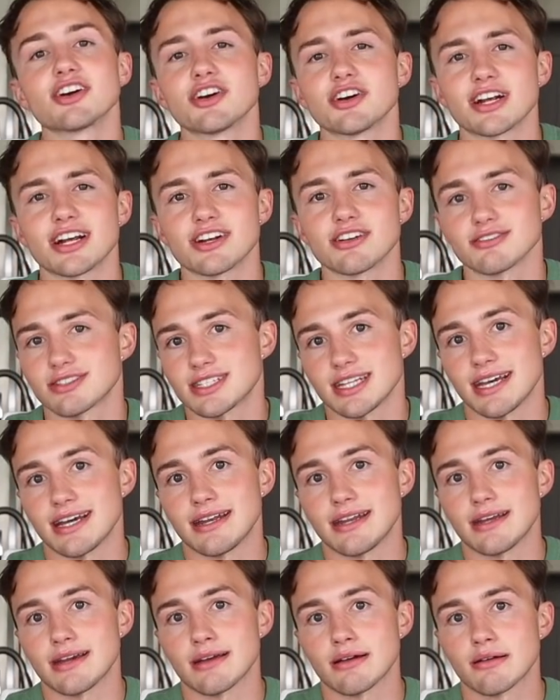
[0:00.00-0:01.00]
a good
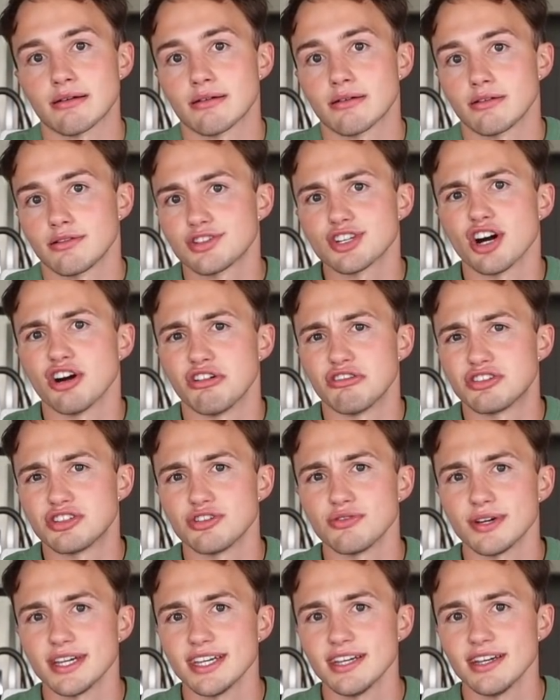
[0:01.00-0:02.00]
understanding.
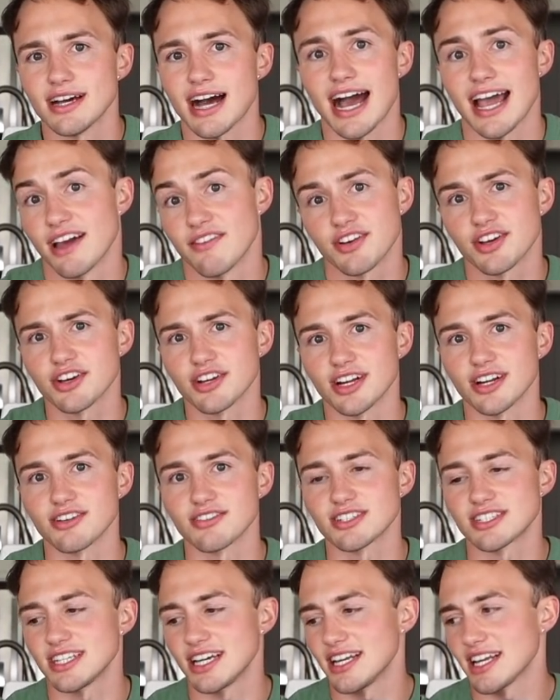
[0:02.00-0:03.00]
Do we? I have a good
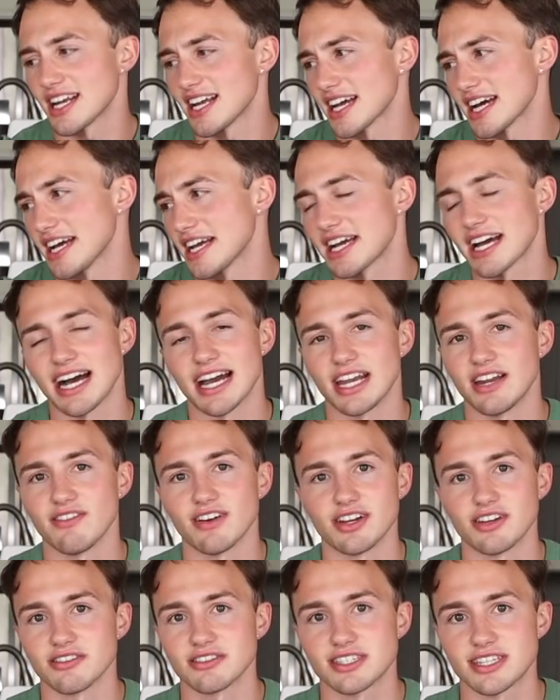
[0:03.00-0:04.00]
understanding, like I kind of
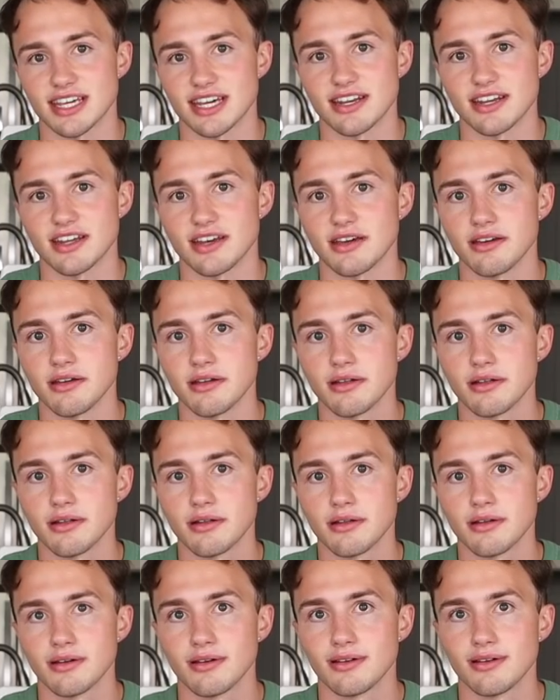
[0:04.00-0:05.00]
understand it.
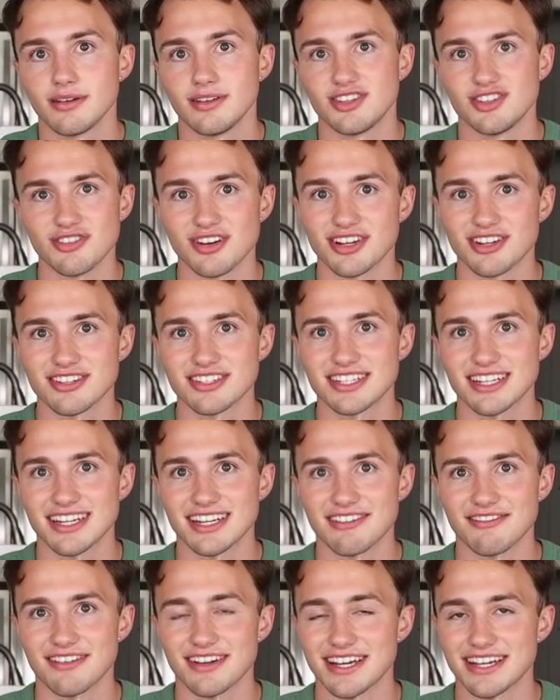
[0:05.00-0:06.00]
Do you understand
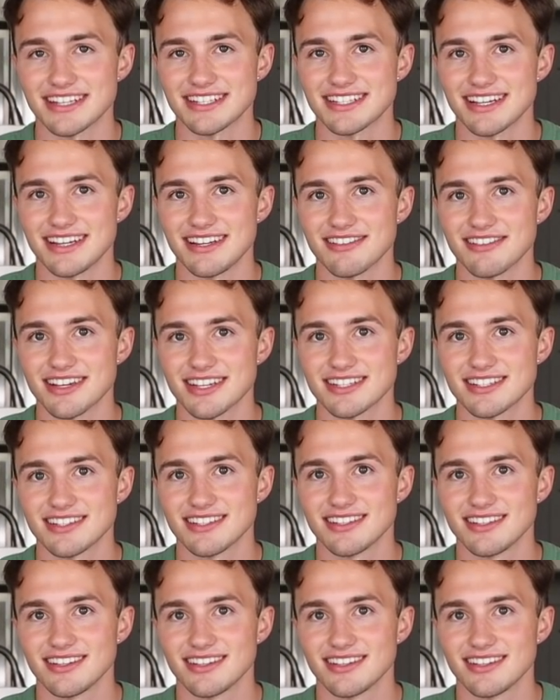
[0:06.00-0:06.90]
it, what I said, Lucas?